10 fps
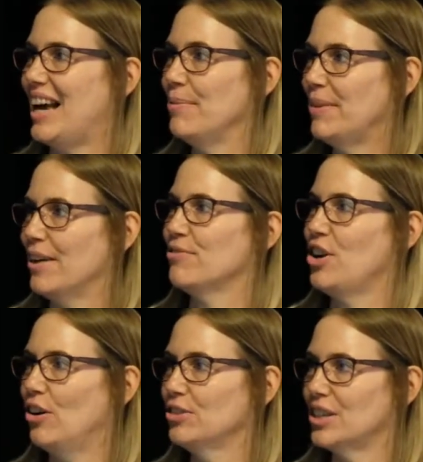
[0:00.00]
says, I'm
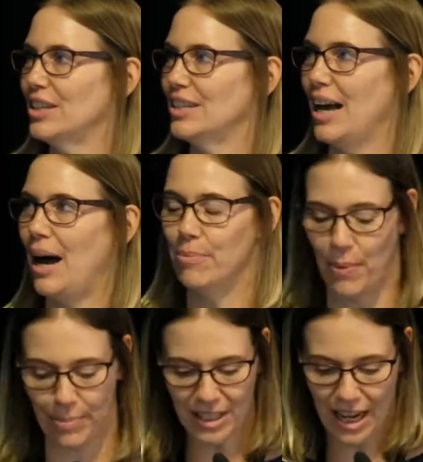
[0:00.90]
Kathryn Holton.
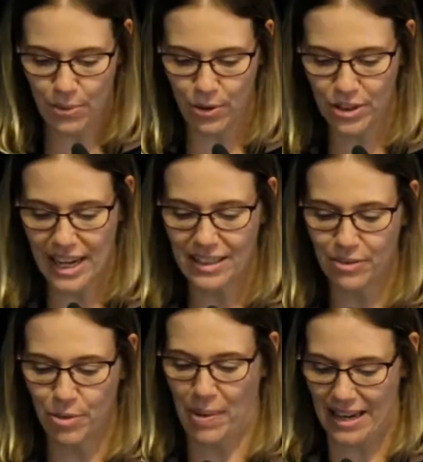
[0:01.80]
I'm the website
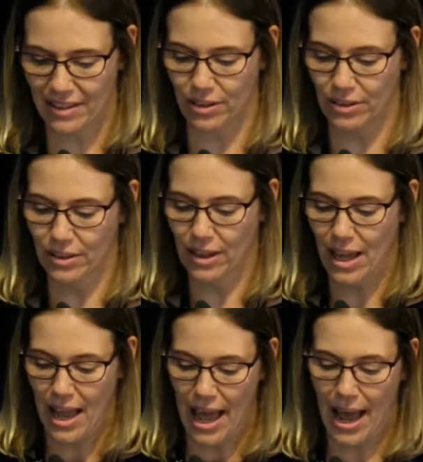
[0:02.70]
coordinator for Pendle.
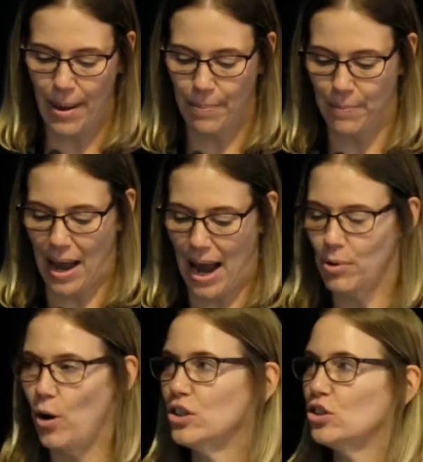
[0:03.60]
I'm
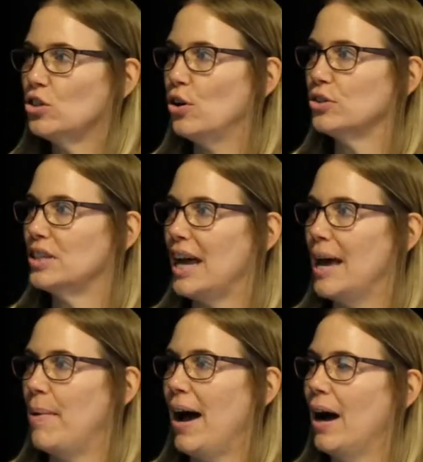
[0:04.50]
going to talk
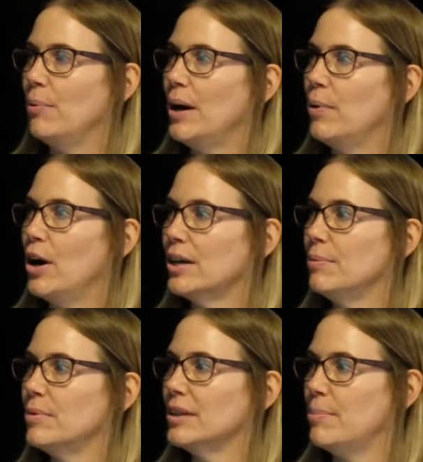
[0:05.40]
today about how we're
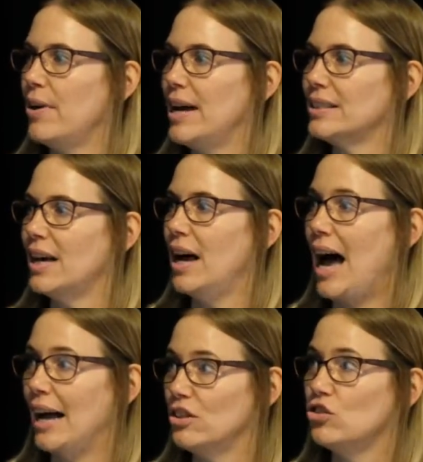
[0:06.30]
working with
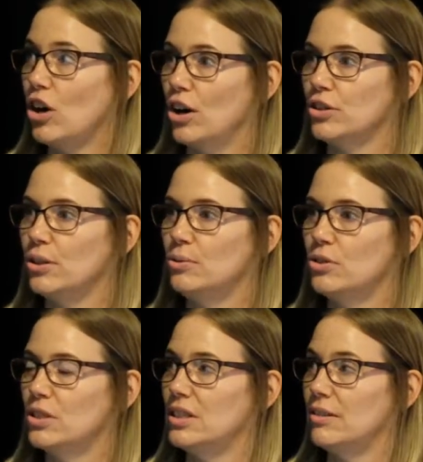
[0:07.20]
Liberator and
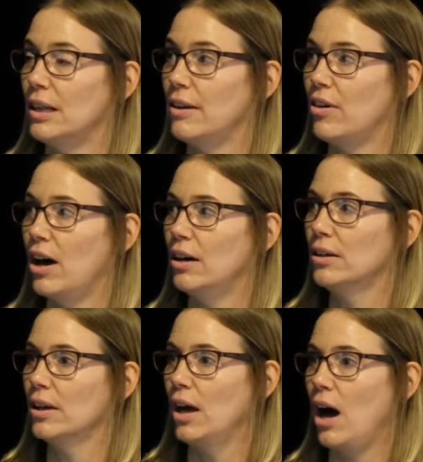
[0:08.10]
Jadu to
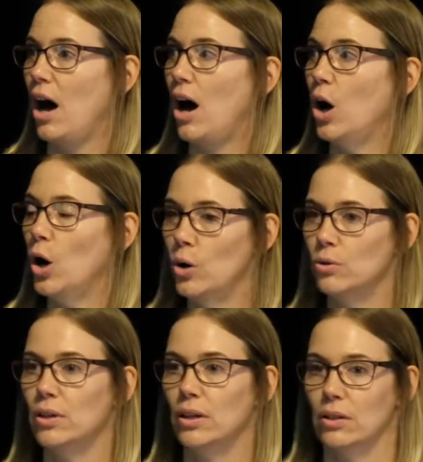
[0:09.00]
deliver our
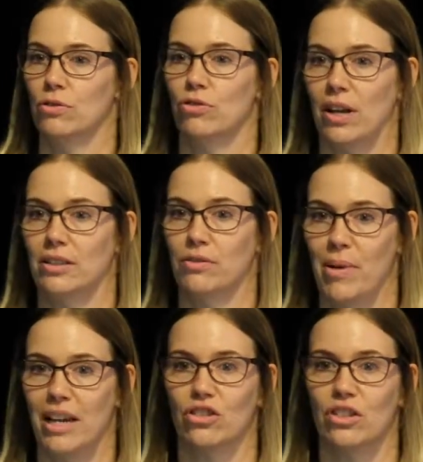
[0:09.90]
own
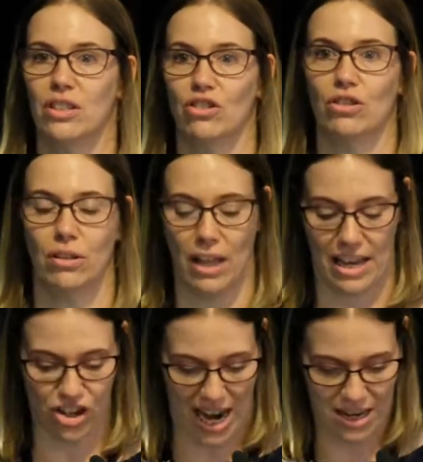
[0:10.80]
transformation
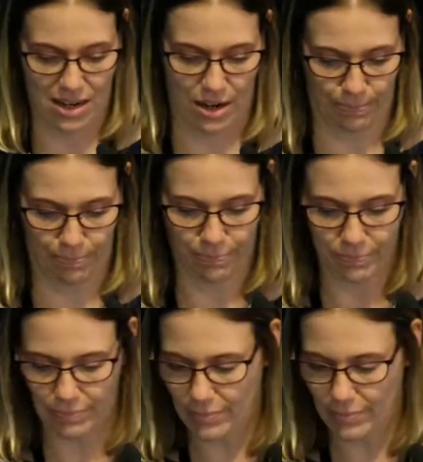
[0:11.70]
digital agenda.